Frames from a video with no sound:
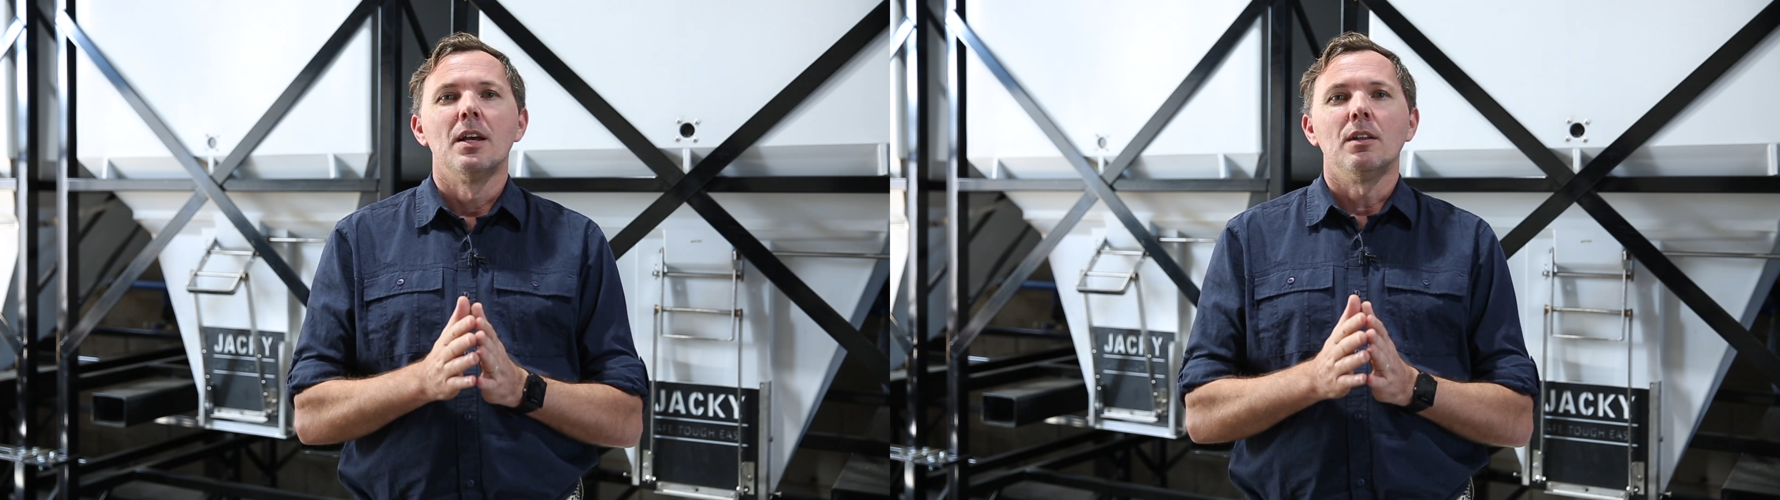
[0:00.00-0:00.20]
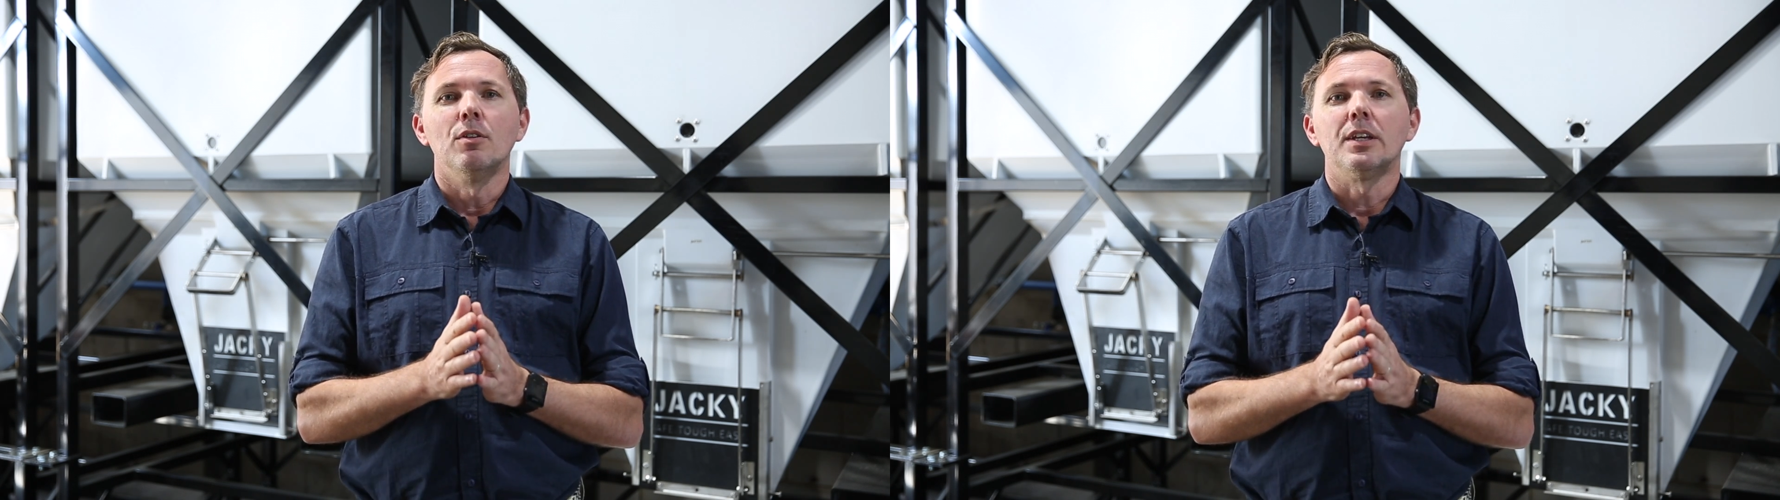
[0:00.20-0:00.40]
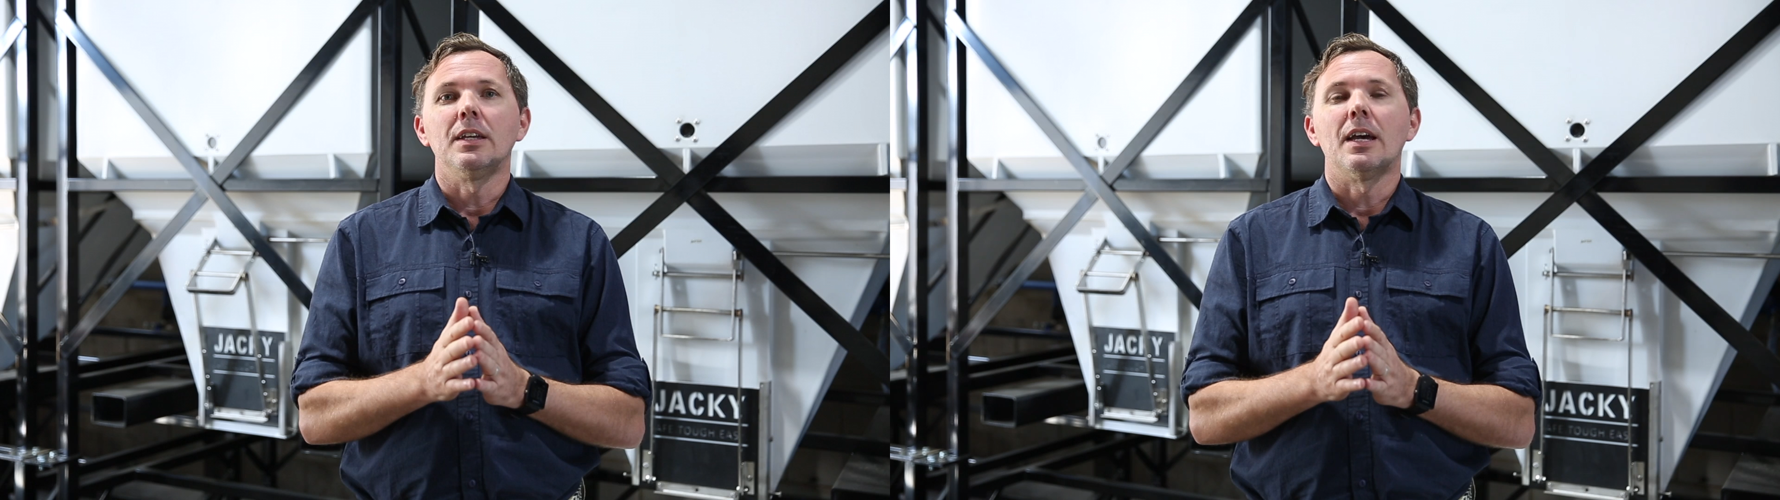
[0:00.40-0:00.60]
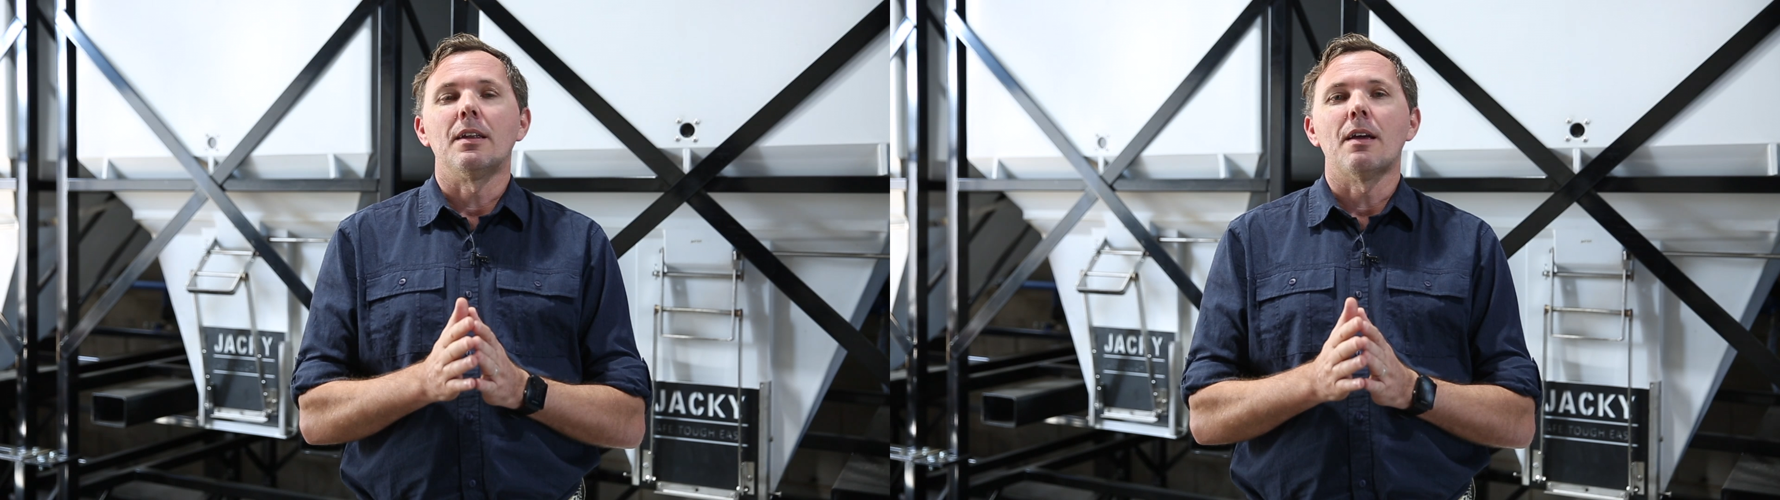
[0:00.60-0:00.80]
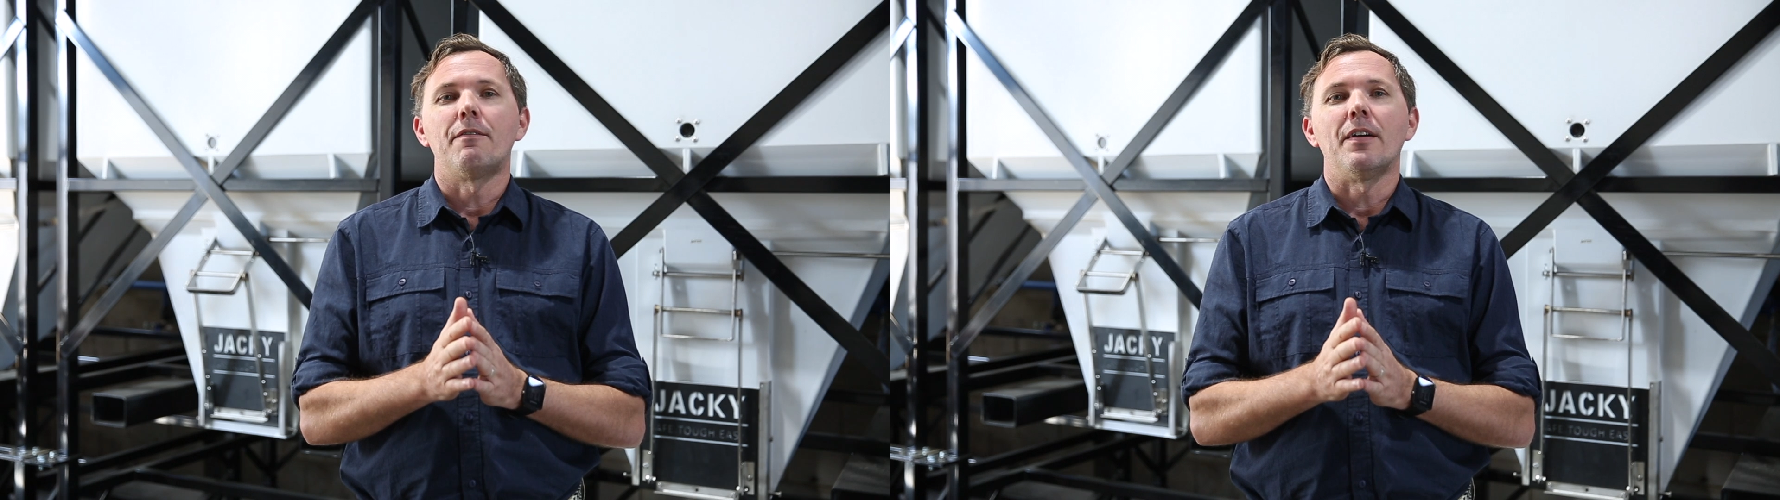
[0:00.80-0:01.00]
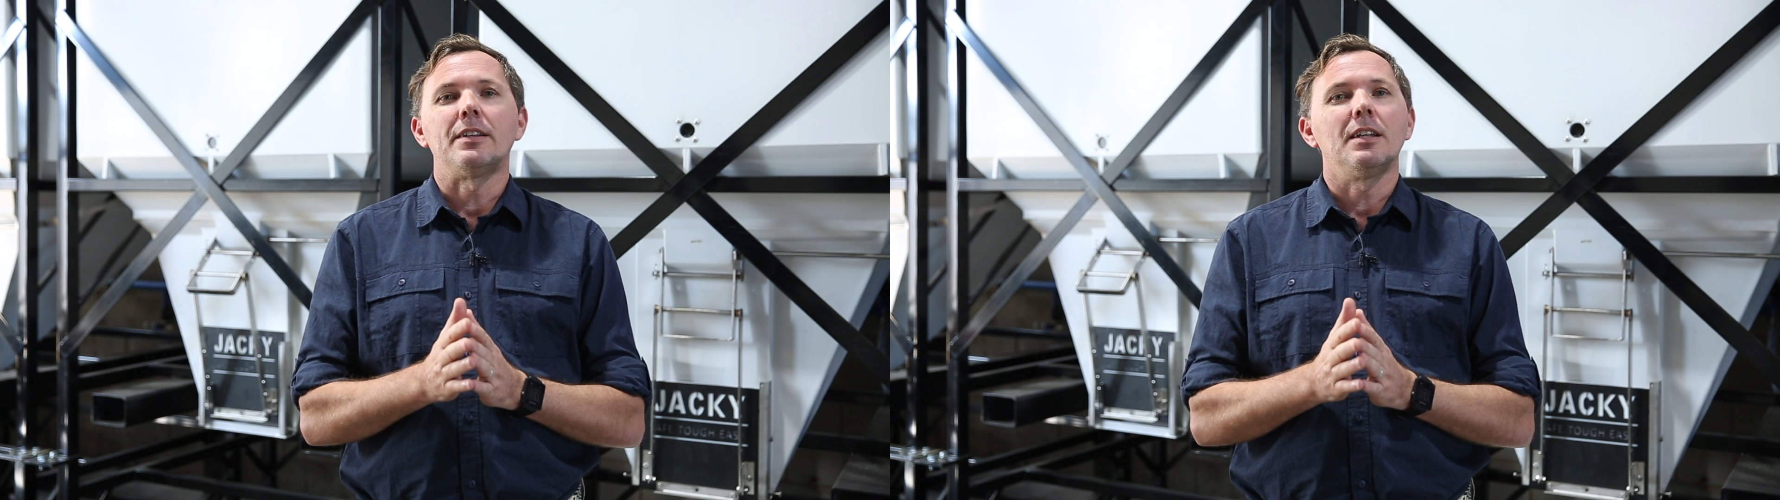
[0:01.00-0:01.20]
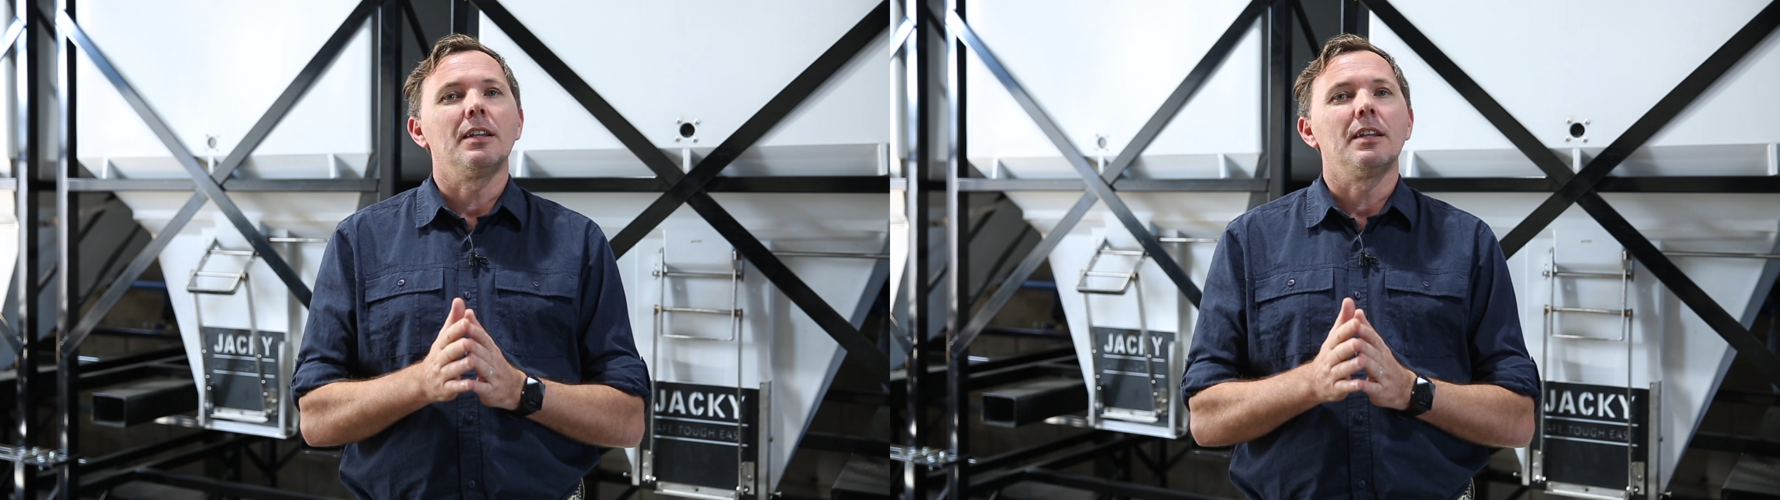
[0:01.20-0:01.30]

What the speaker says: looking at affecting